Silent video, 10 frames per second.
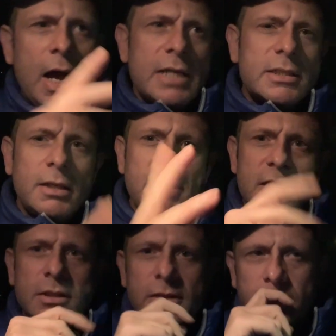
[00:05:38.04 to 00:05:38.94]
I said, let me
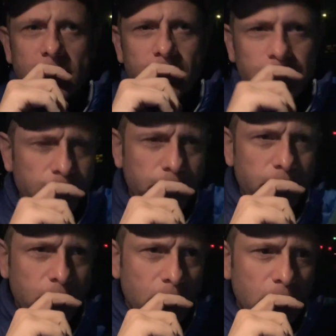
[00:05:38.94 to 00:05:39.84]
ask you
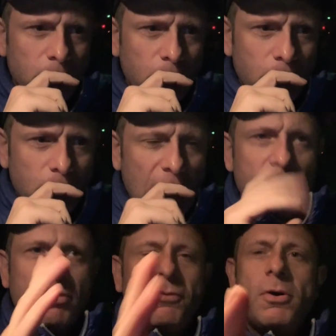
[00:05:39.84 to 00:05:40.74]
something.
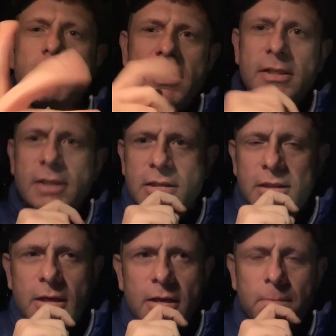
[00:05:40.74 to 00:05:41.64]
You were 40 minutes late
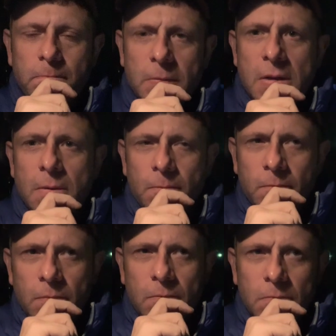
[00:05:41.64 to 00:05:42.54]
today.
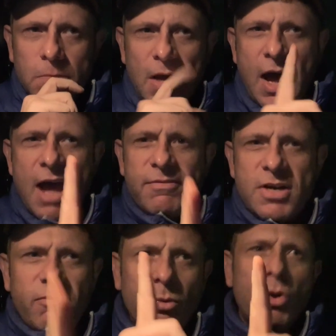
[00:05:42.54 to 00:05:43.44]
I have
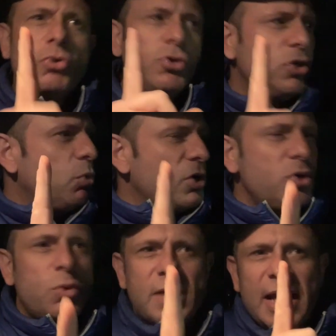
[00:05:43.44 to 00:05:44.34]
never worked with you where
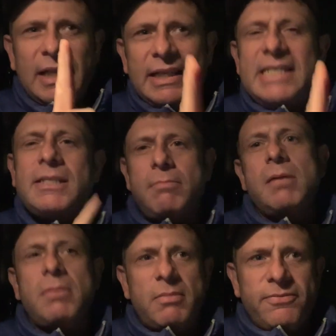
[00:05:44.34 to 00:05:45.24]
you weren't at least a
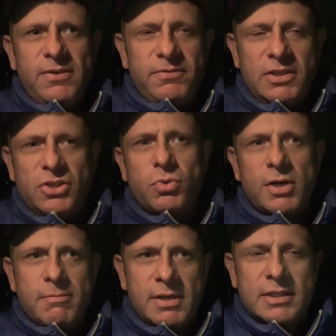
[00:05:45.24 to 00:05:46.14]
minimum of 15 to
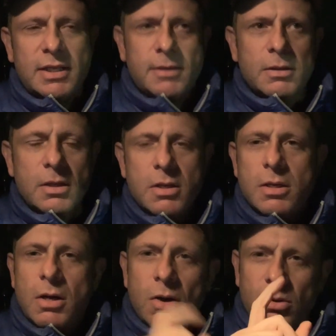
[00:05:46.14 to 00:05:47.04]
20 minutes late.
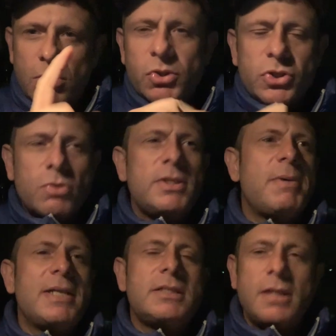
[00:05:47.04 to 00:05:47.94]
What was her
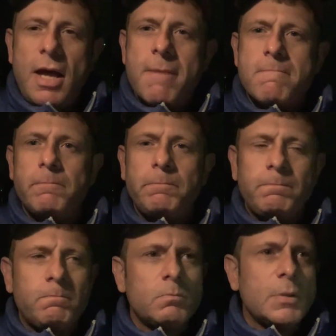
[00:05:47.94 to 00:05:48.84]
response to that?
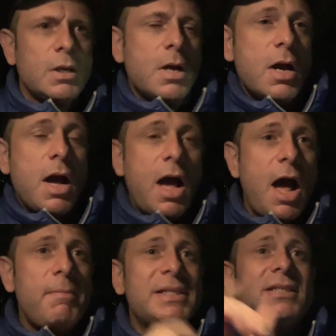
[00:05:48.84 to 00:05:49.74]

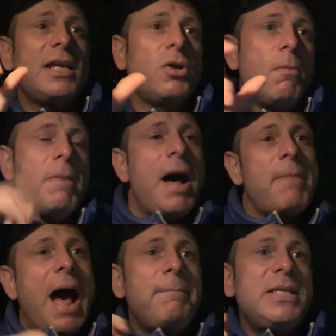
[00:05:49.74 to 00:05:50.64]
I'm a single
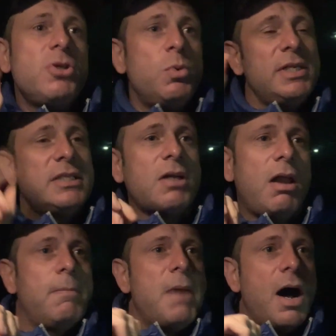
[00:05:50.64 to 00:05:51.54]
mom. I be doing this
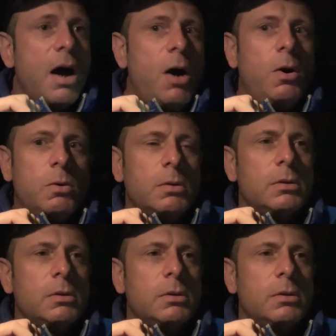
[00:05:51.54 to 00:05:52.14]
all on my own.